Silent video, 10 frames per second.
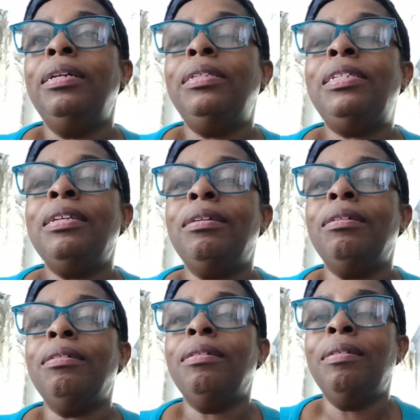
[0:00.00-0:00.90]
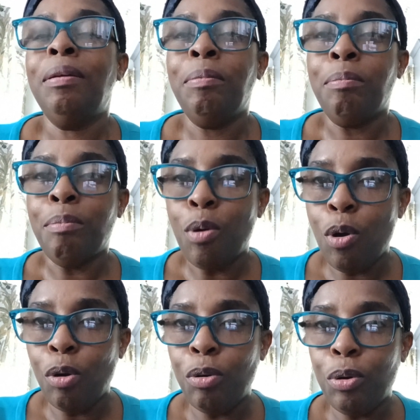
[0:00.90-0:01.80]

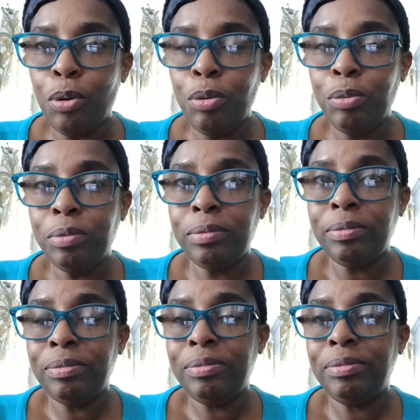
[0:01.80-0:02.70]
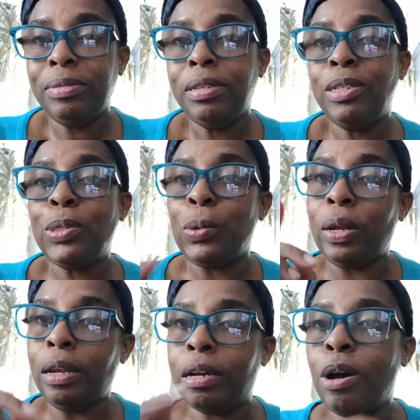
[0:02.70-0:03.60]
tomorrow, so
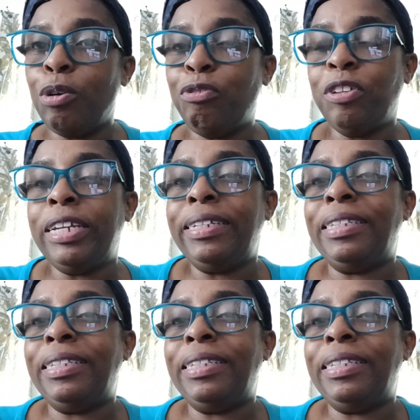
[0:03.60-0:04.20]
look out for it.